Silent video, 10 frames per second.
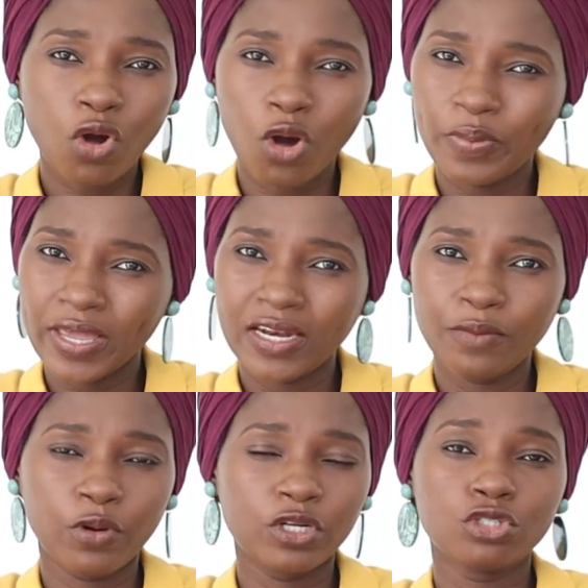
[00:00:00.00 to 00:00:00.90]
copy
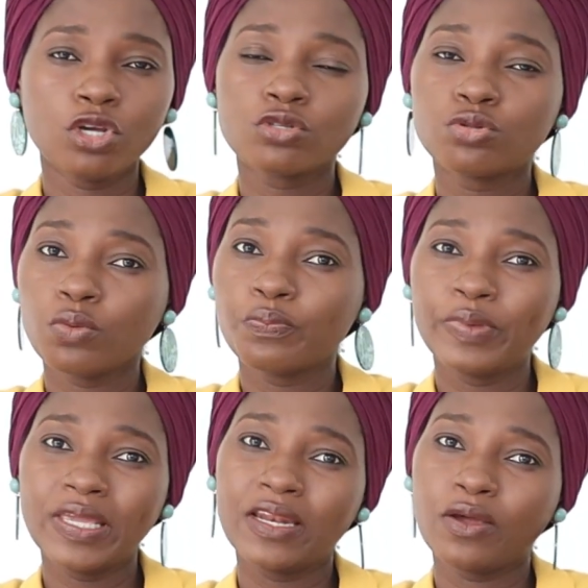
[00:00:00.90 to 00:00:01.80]
anybody. Just
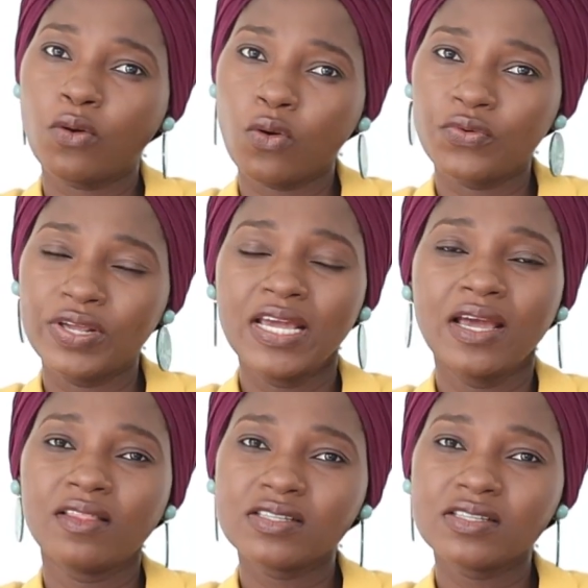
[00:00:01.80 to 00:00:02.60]
don't be in a hurry.